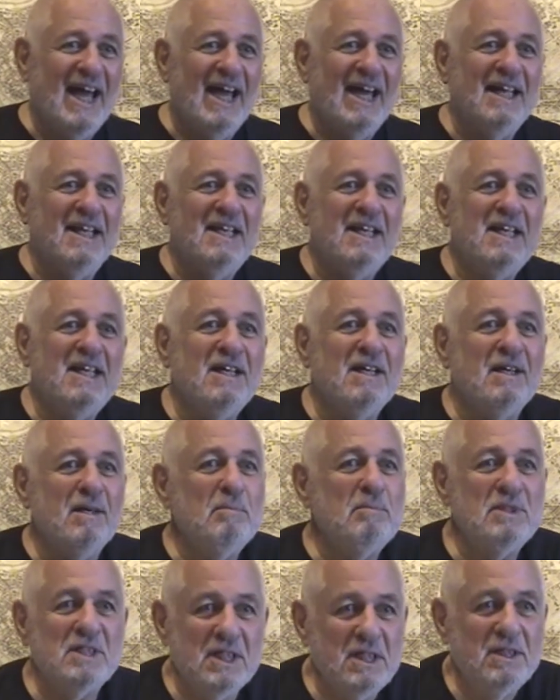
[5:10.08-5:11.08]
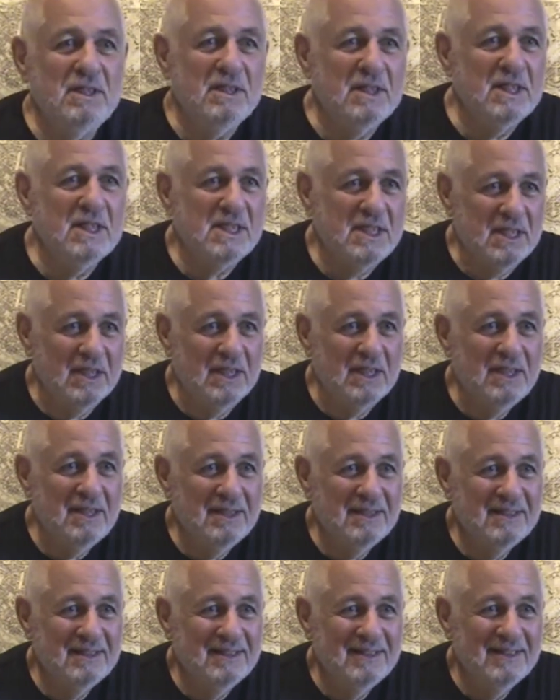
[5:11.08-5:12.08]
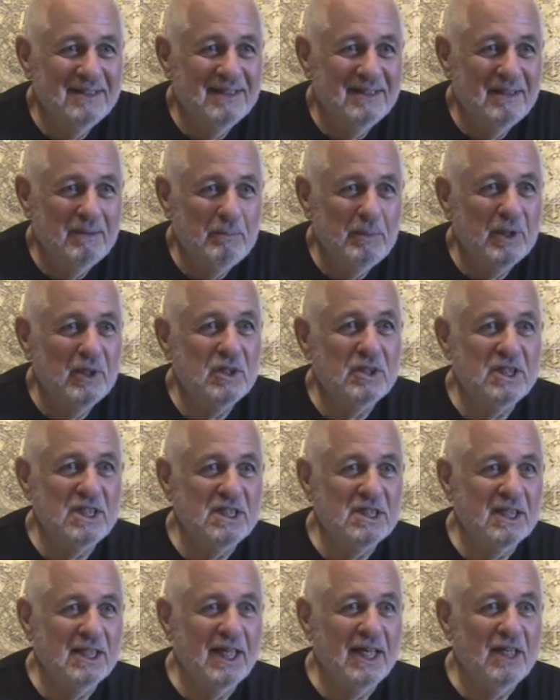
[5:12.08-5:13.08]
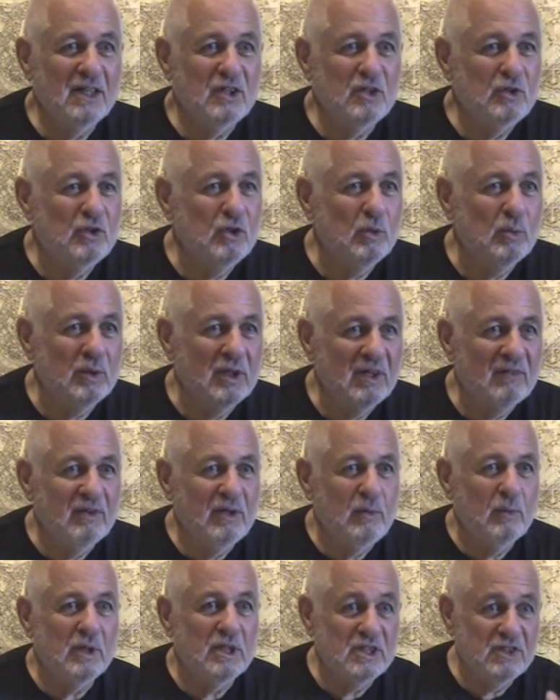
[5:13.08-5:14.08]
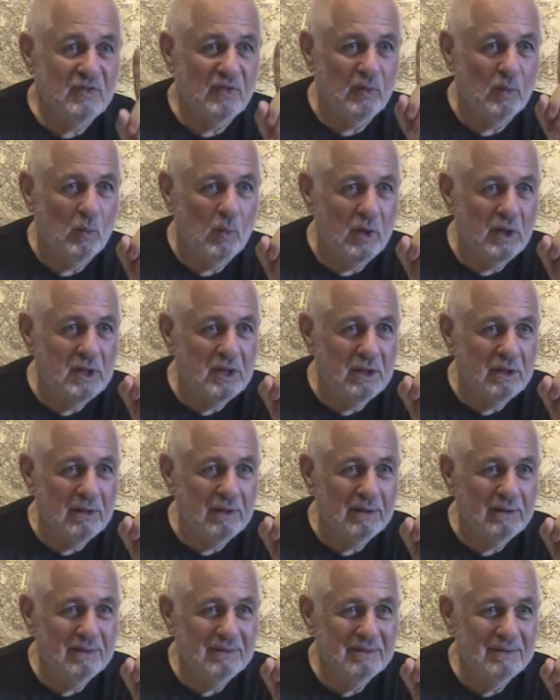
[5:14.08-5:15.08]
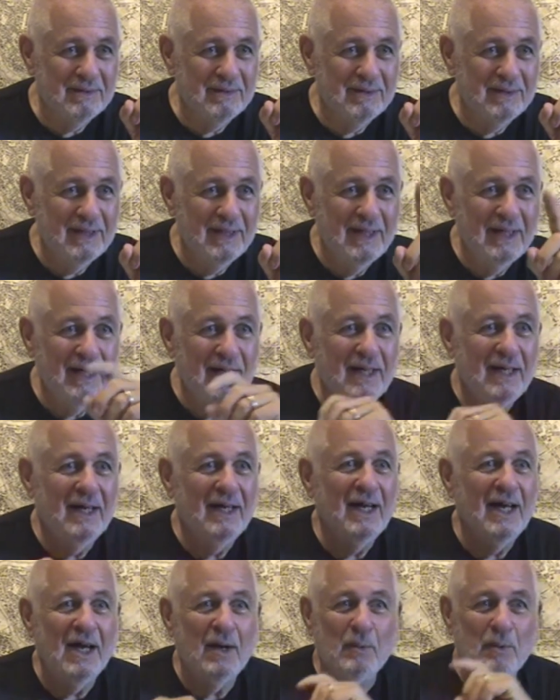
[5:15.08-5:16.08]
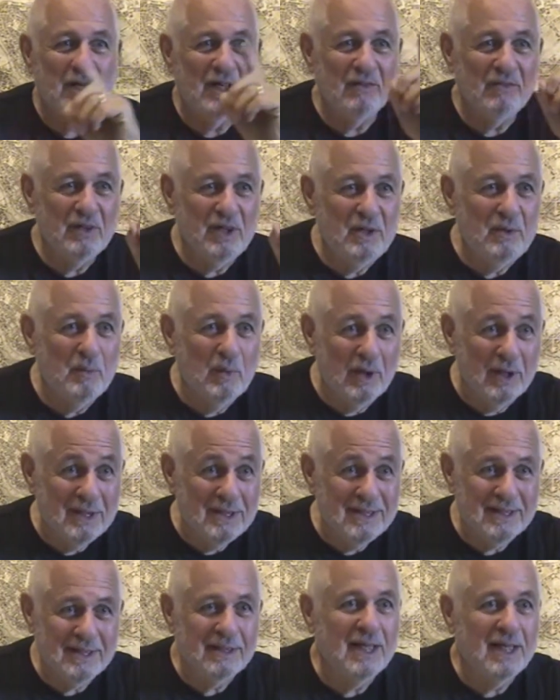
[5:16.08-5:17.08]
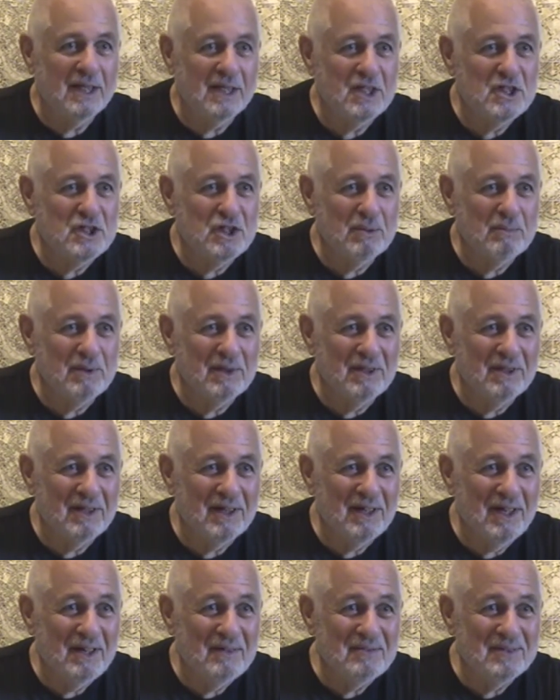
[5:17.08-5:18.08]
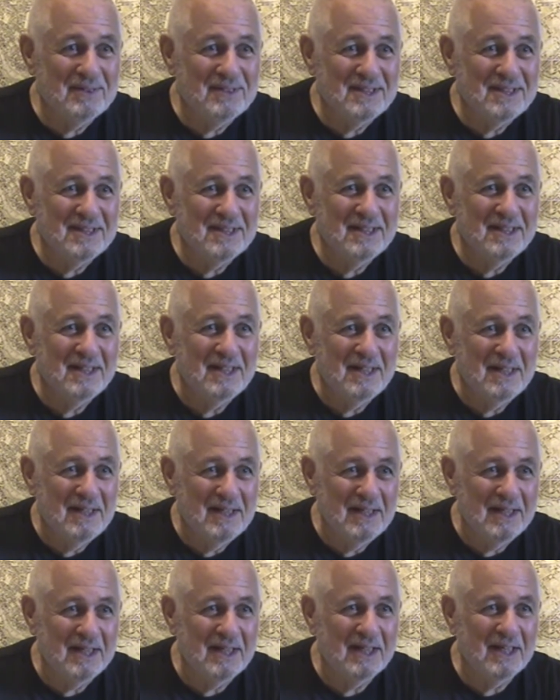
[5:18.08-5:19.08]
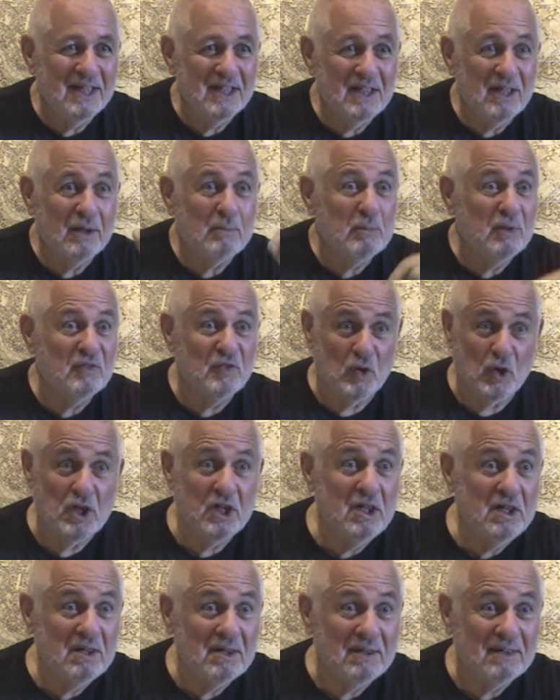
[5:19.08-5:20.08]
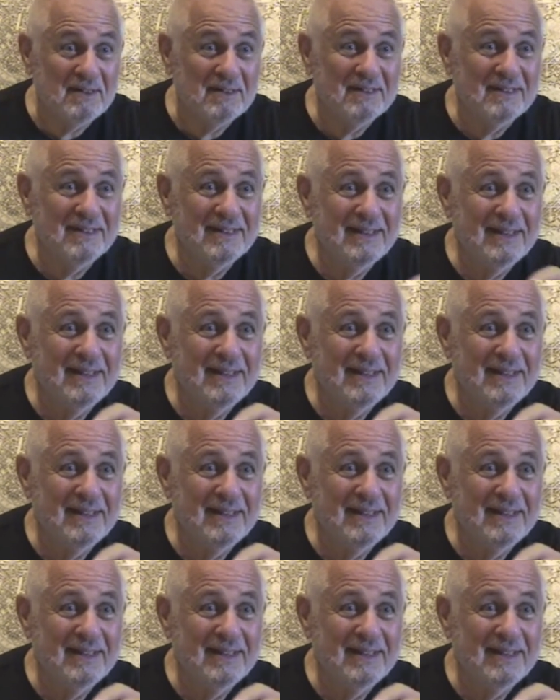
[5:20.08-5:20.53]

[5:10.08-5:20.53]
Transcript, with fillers: And he comes into the city because he's allowed to do whatever he wants for one year. And whatever he wants, like the chairman of the conference, he can get done, but for a year,